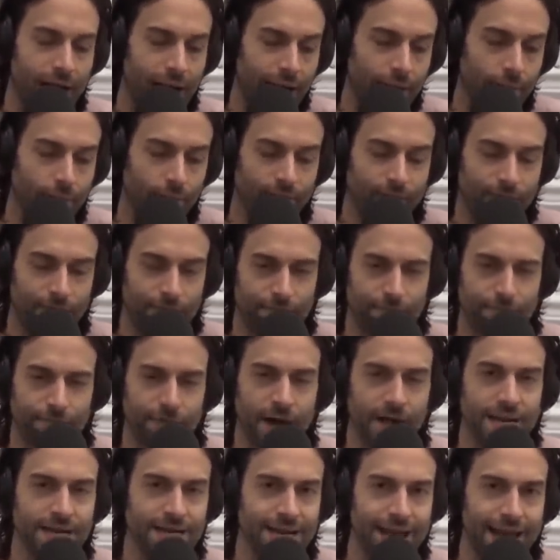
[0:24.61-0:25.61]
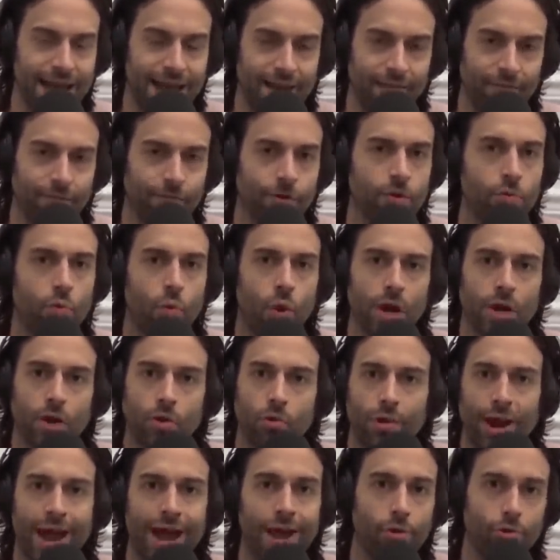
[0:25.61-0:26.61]
I would fight everyone
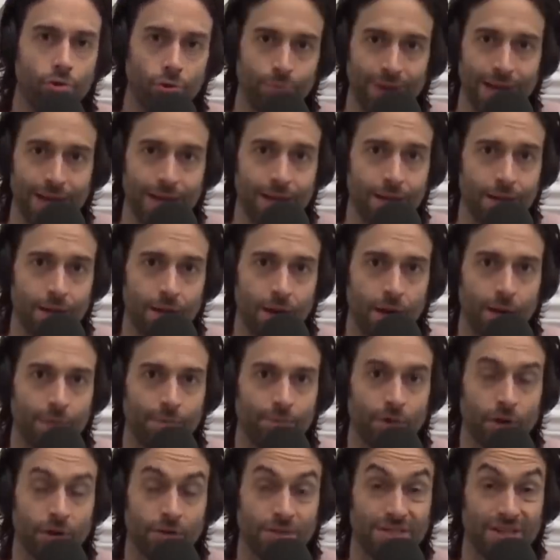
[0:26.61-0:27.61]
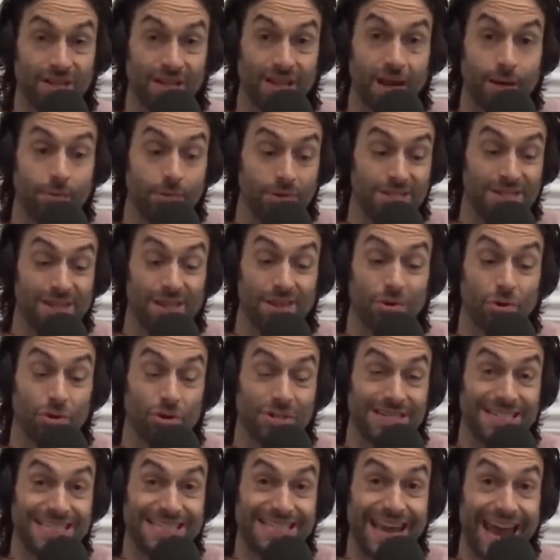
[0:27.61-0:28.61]
around me until I was
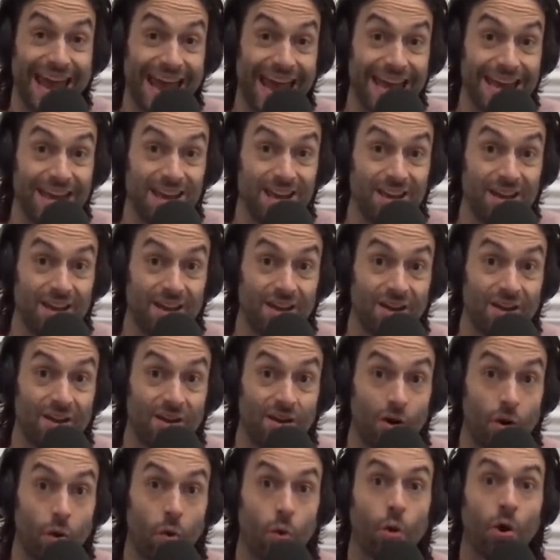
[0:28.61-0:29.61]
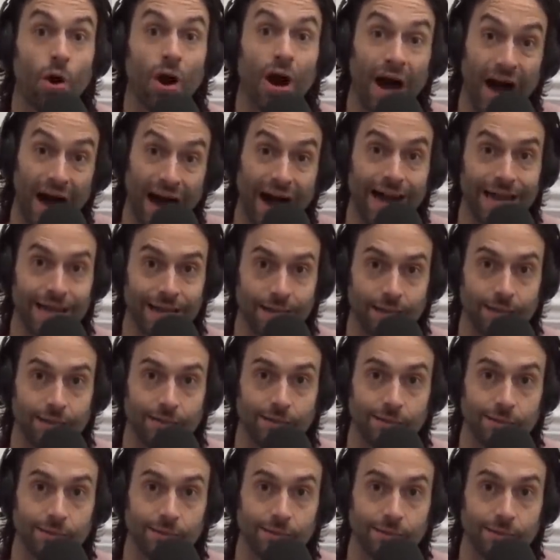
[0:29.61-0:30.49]
either dead or high.